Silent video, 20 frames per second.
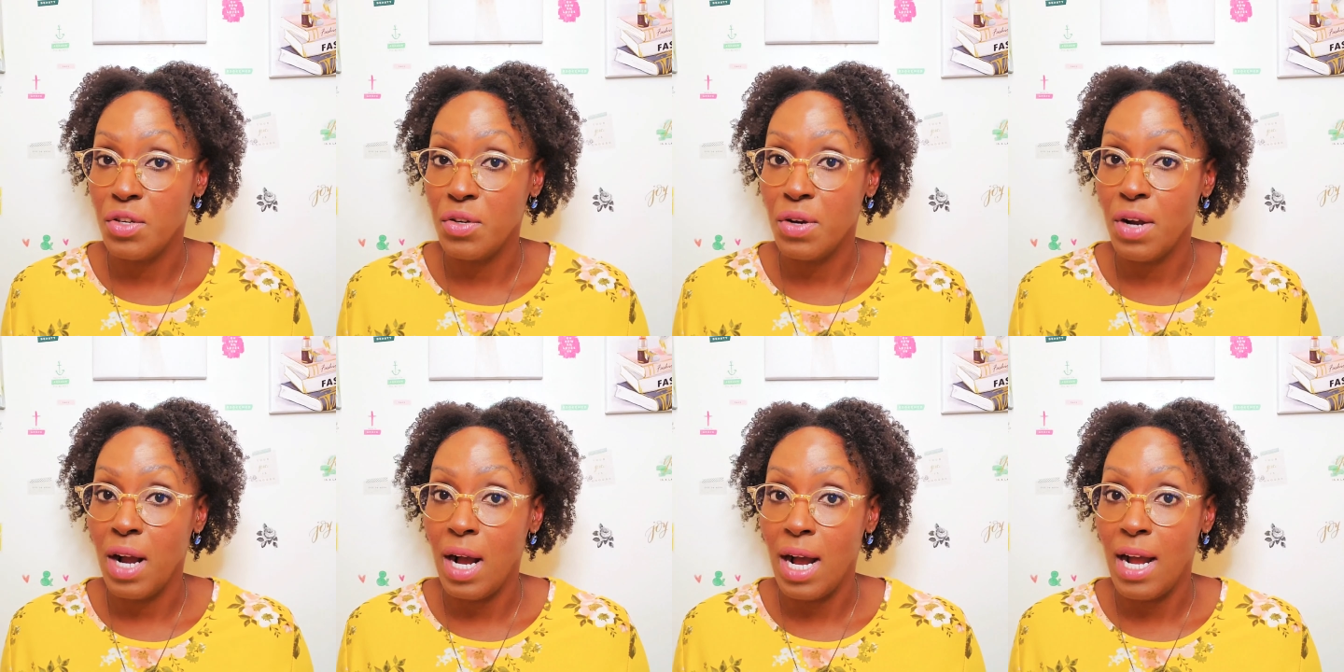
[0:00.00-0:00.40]

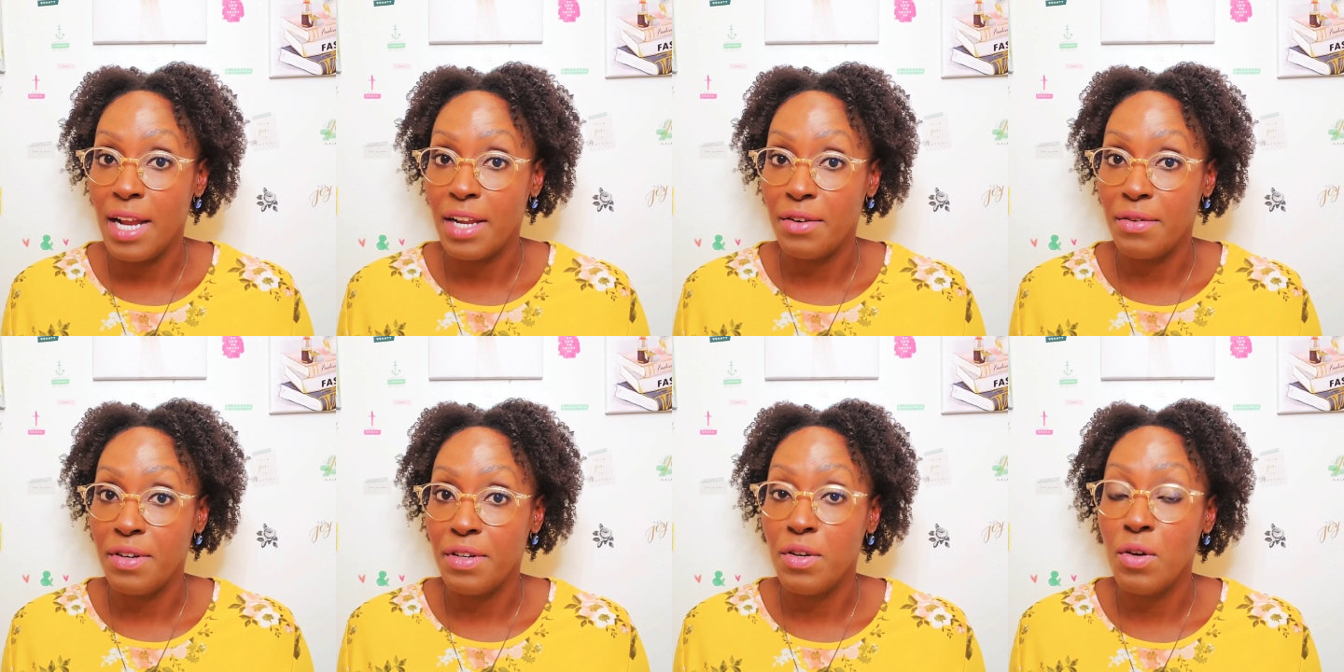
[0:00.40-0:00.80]
you're
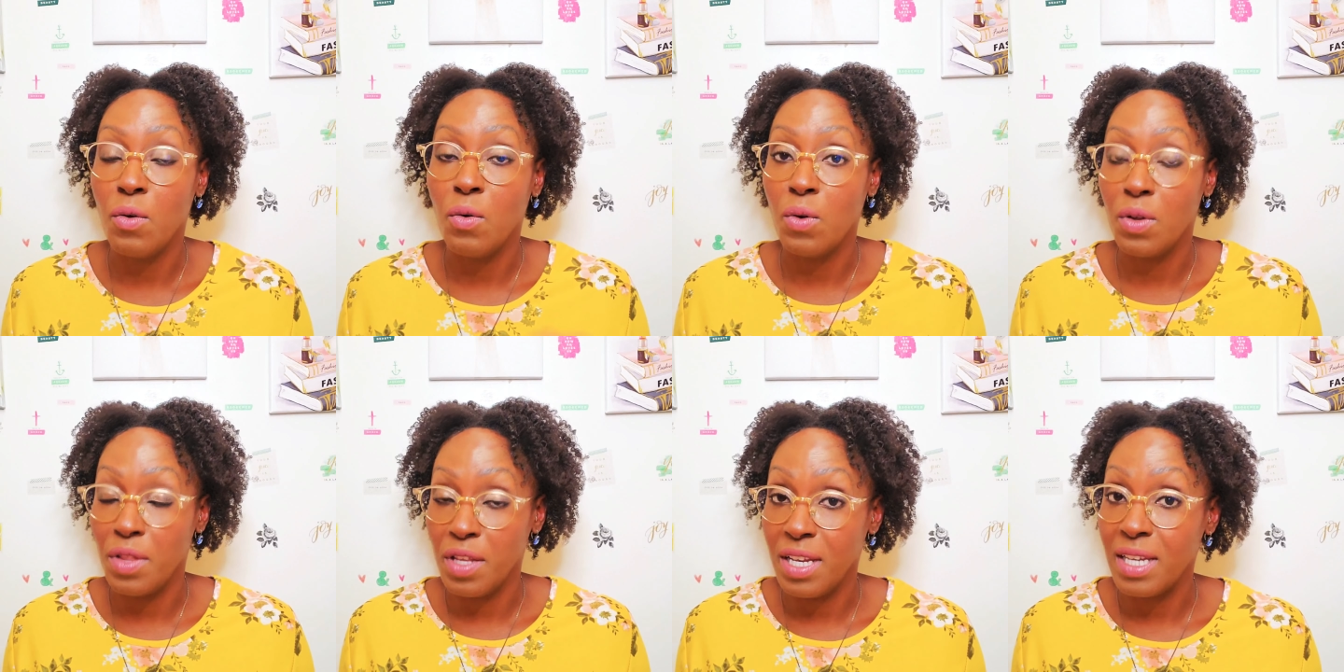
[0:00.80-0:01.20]
hiring,
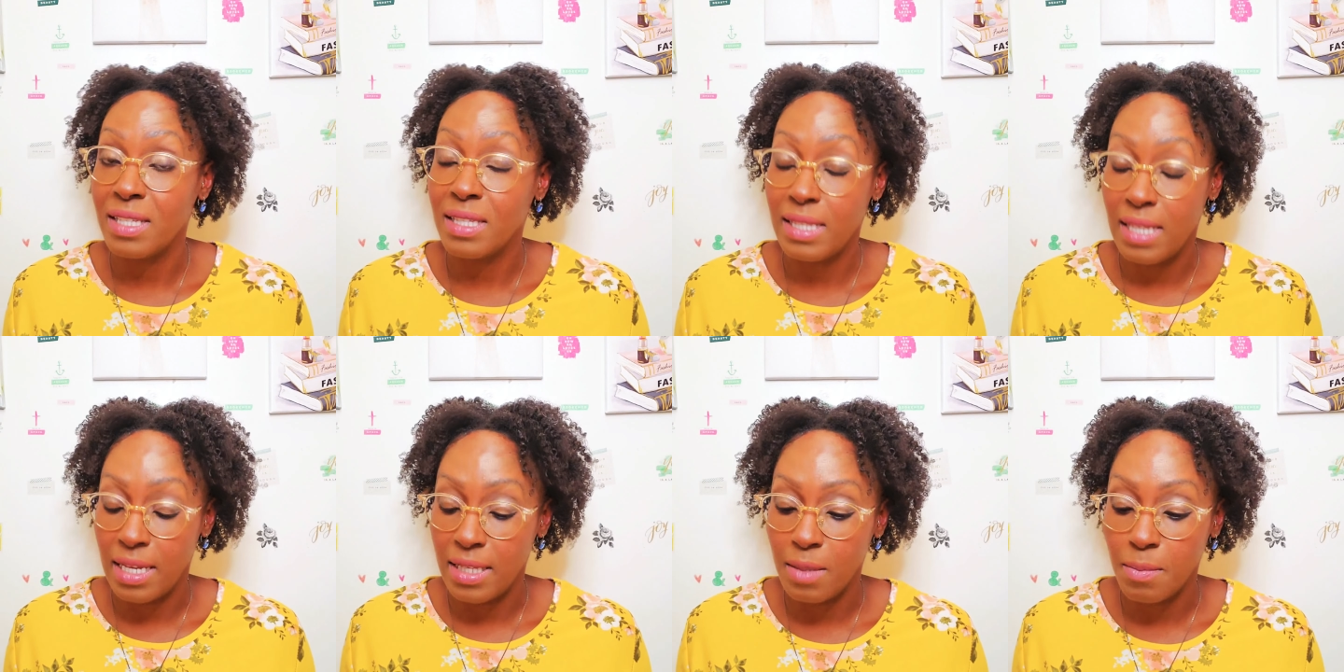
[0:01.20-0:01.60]
or the
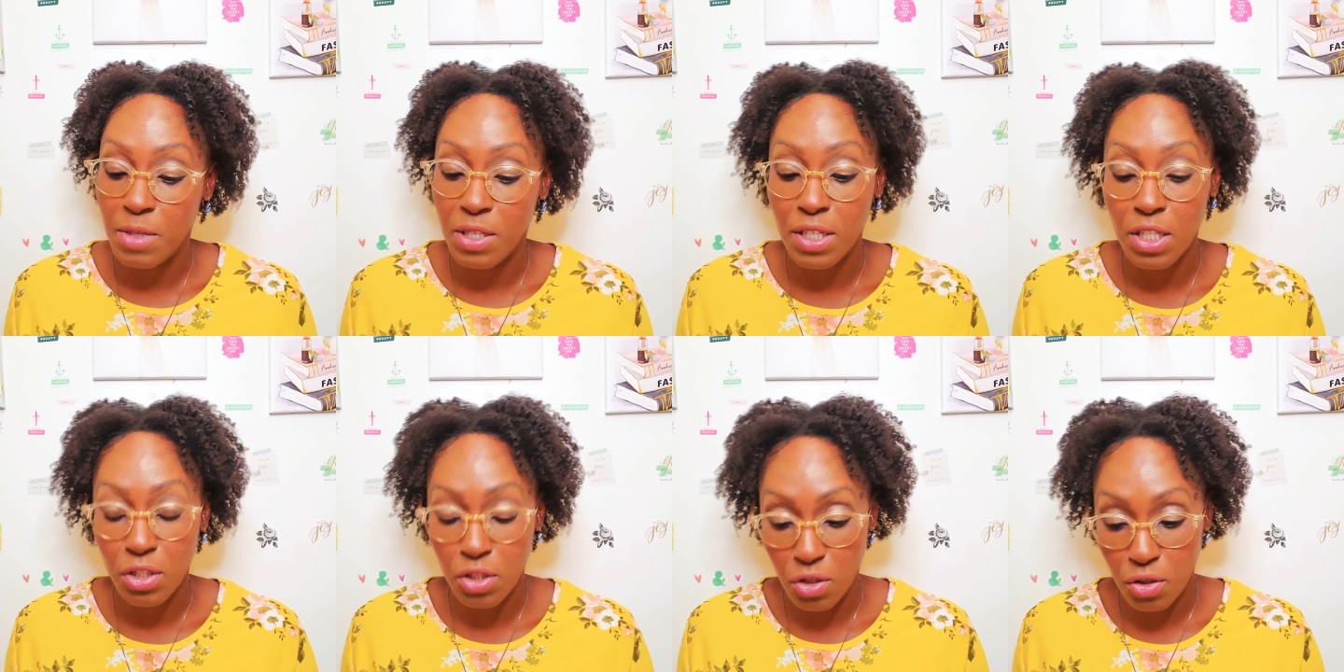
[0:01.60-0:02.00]

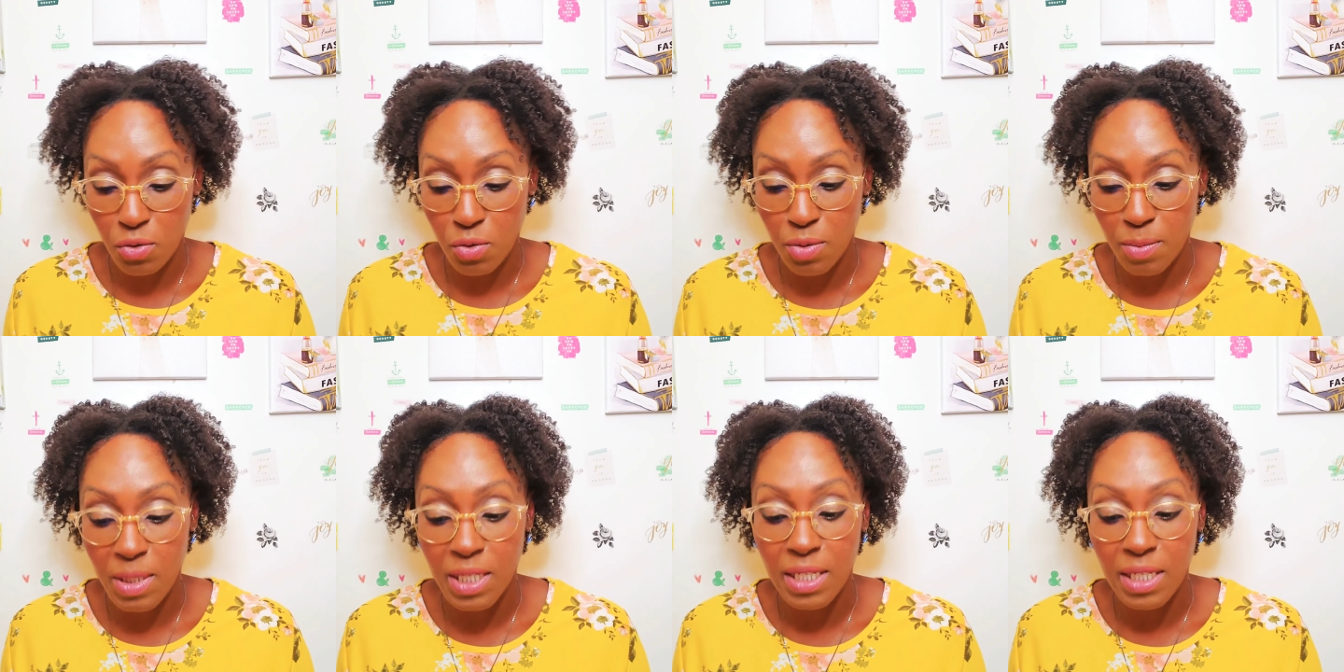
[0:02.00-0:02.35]
assessment, not